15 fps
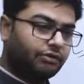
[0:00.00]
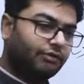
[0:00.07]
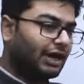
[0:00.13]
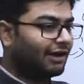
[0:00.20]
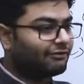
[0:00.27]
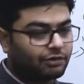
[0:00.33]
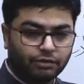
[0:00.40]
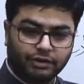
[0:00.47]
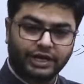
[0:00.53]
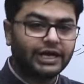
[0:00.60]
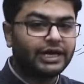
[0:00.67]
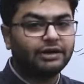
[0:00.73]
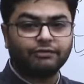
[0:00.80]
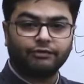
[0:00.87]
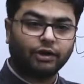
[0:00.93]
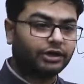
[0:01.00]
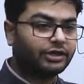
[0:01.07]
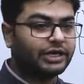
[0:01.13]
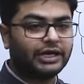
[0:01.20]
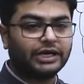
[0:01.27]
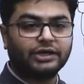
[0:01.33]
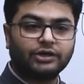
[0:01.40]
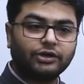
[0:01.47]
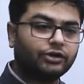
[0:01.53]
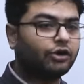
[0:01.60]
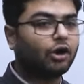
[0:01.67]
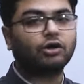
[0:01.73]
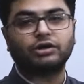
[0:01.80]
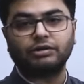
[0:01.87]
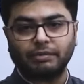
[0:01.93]
You will have to read what they
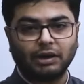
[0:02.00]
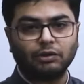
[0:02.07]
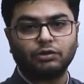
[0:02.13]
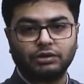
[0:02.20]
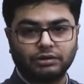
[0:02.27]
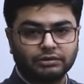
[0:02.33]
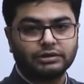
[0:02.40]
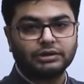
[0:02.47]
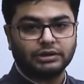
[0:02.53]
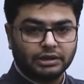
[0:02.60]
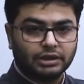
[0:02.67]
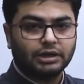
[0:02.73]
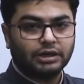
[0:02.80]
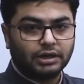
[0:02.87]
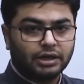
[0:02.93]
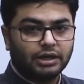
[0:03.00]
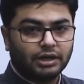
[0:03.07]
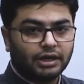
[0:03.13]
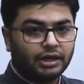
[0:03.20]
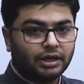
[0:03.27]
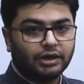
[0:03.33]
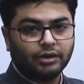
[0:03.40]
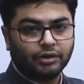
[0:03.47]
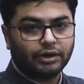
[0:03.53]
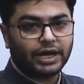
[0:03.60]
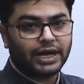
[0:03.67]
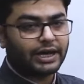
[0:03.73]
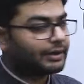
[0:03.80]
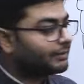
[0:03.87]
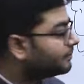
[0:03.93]
talked about.
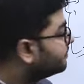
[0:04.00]
Okay.